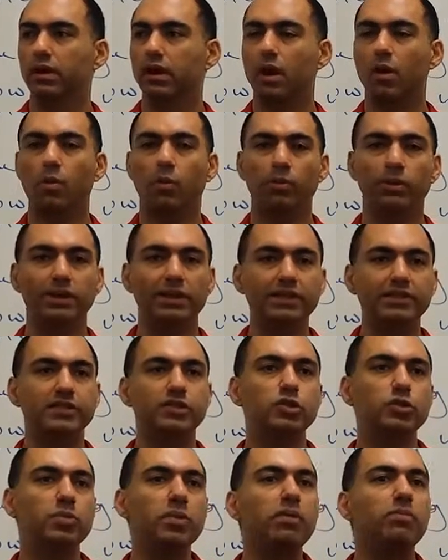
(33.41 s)
And when we
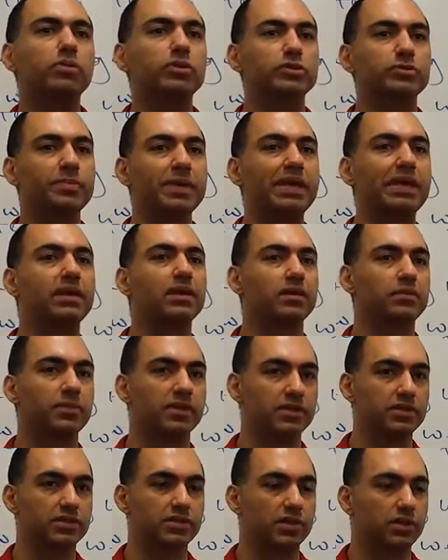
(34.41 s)
listen to people speaking our
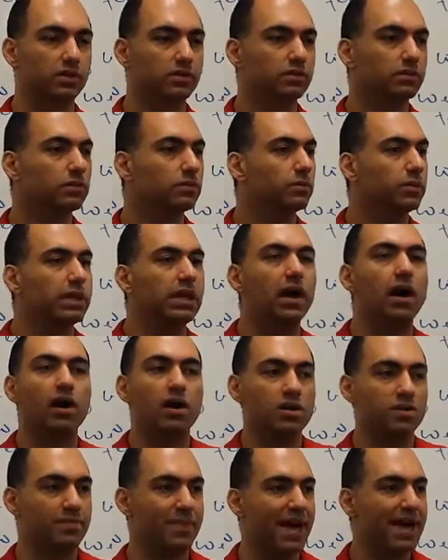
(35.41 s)
mother tongue, we
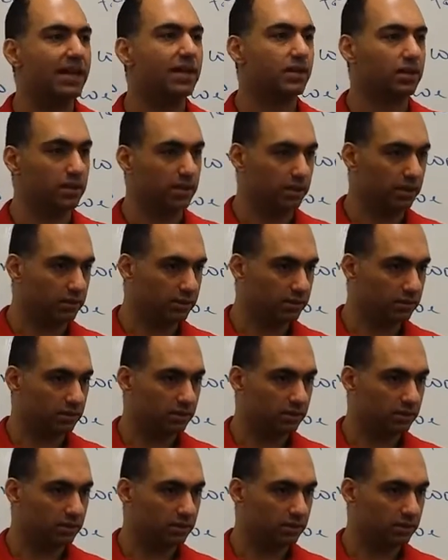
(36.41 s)
automatically